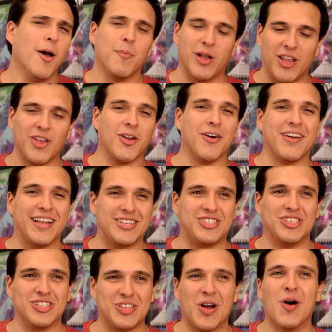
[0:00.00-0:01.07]
But, it's
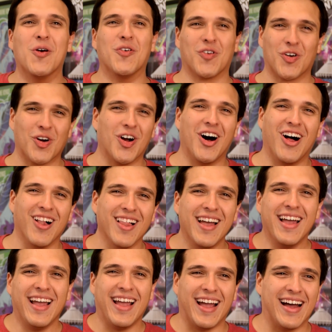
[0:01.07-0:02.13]
just overall,
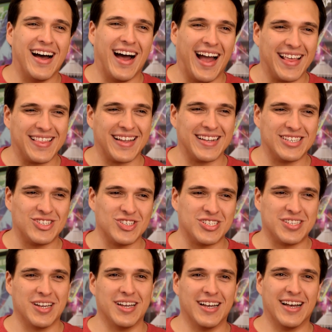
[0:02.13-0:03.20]
I think it's
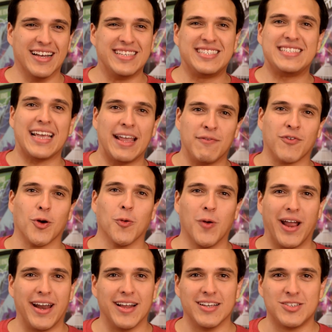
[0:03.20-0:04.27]
just a safer
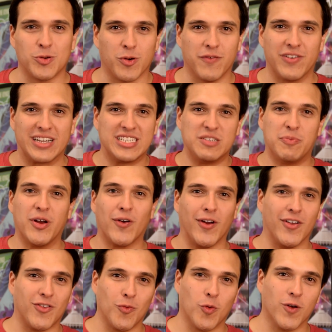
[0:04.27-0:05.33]
way to sort of
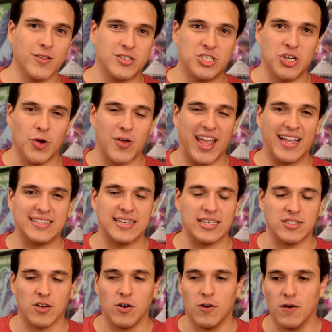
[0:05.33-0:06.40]
experience World Showcase
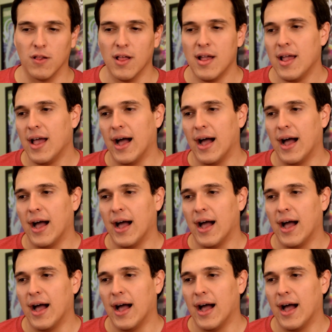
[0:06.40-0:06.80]
as a whole.